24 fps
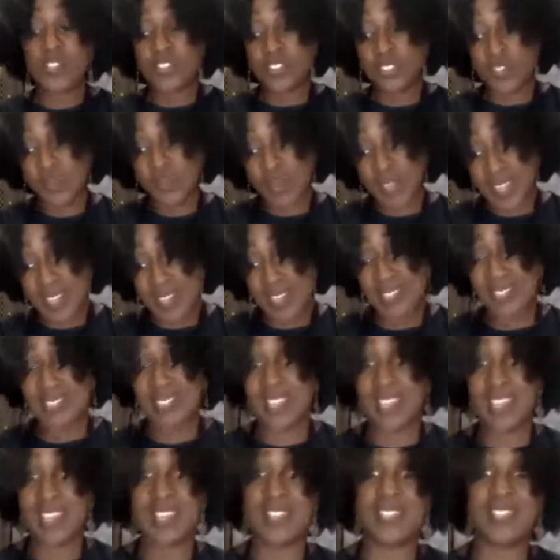So I
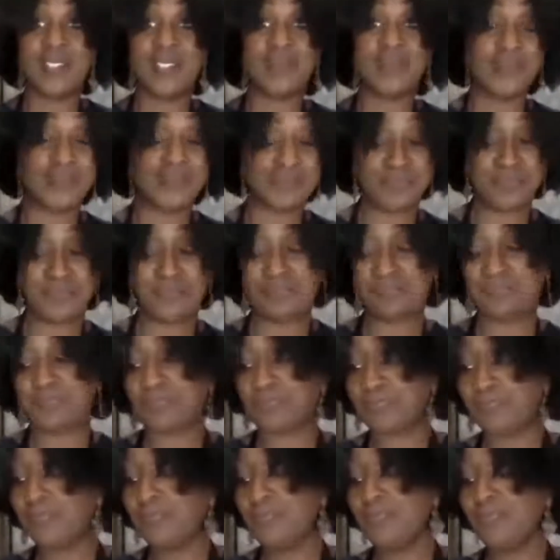decided
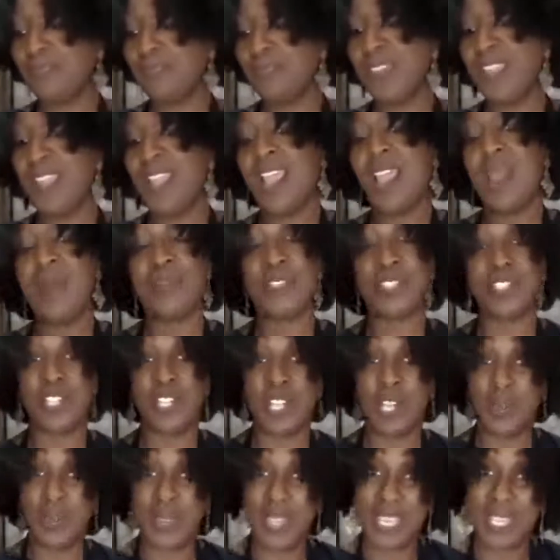I was going to go
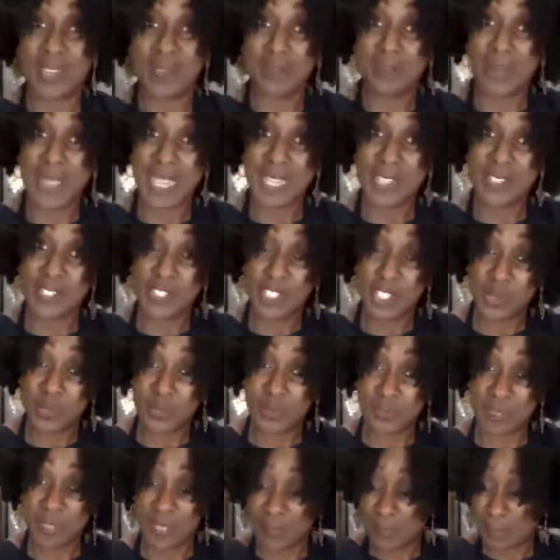ahead and bake 2 of
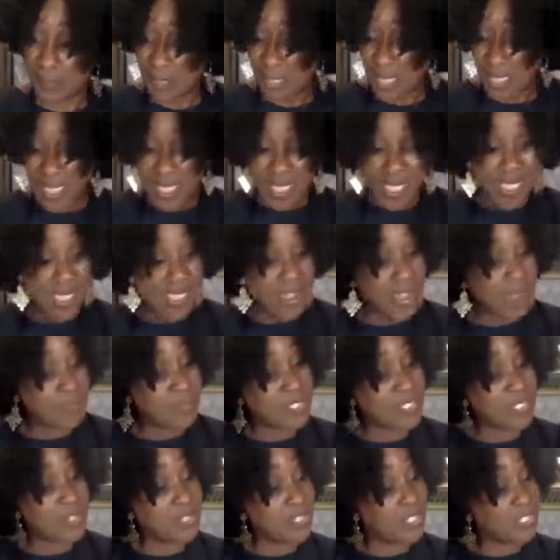them, and I was
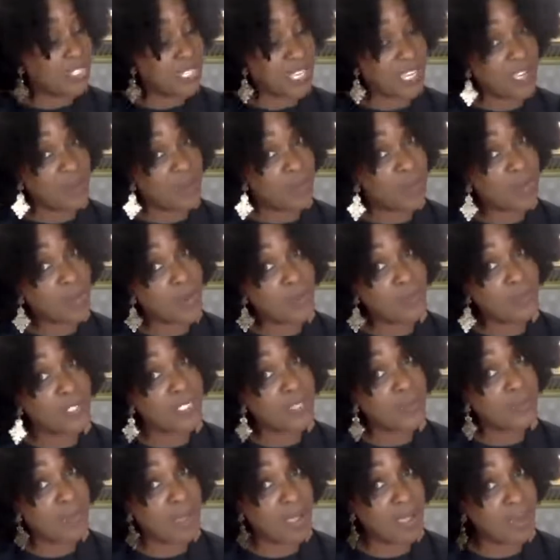going to take one over to
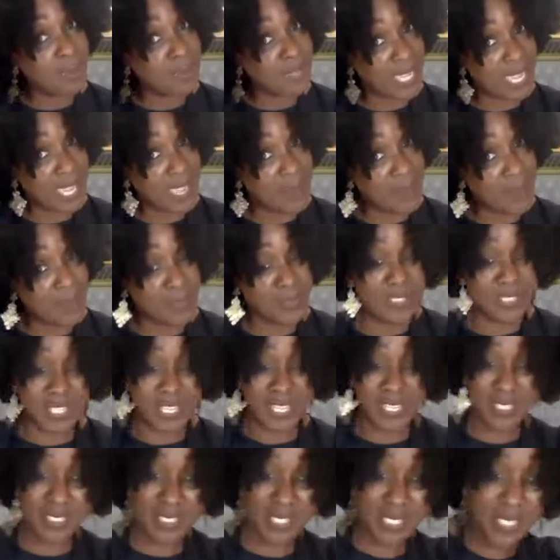Mom Campbell,
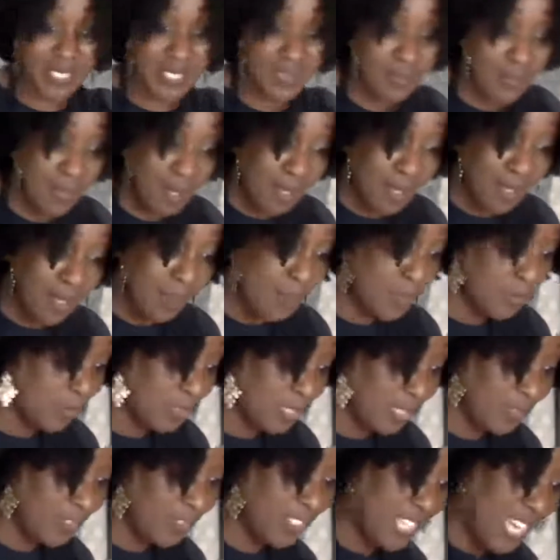Stacy's mom,
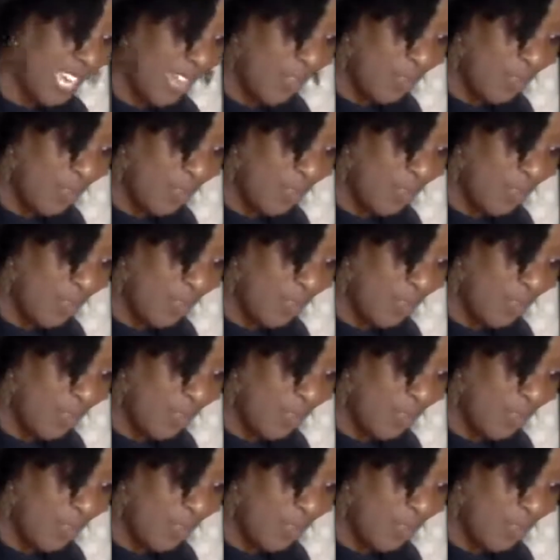who lives